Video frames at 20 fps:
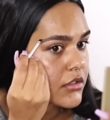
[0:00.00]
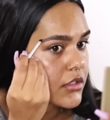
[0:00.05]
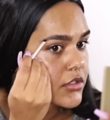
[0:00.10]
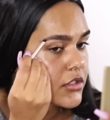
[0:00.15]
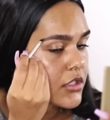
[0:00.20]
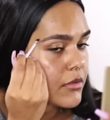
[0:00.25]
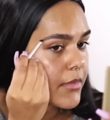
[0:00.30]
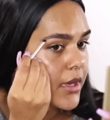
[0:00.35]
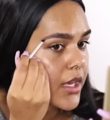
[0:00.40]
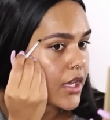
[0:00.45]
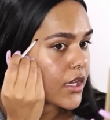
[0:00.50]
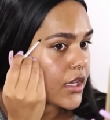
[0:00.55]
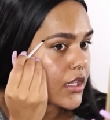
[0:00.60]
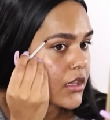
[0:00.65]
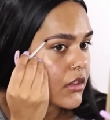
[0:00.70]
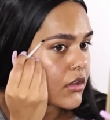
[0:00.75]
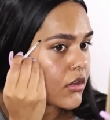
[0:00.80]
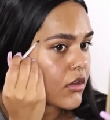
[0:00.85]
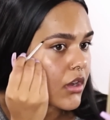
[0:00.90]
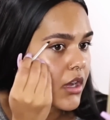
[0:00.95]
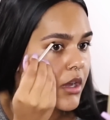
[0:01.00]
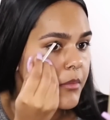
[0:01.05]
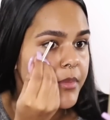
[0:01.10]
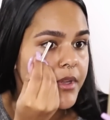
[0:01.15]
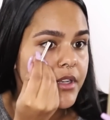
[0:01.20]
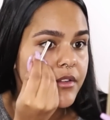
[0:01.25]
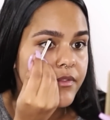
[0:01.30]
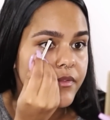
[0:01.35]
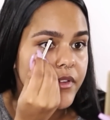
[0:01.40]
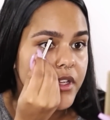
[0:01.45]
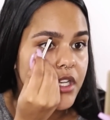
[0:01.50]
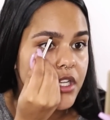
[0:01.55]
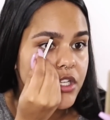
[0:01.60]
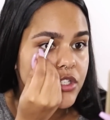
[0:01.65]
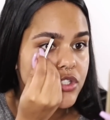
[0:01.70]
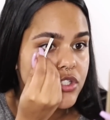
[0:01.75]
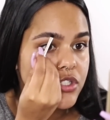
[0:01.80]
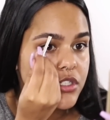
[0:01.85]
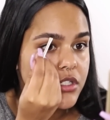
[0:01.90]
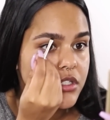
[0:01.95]
just to make it look a bit
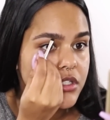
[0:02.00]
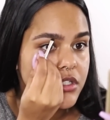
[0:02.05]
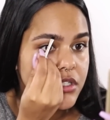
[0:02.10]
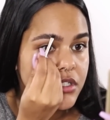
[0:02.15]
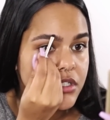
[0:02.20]
finished.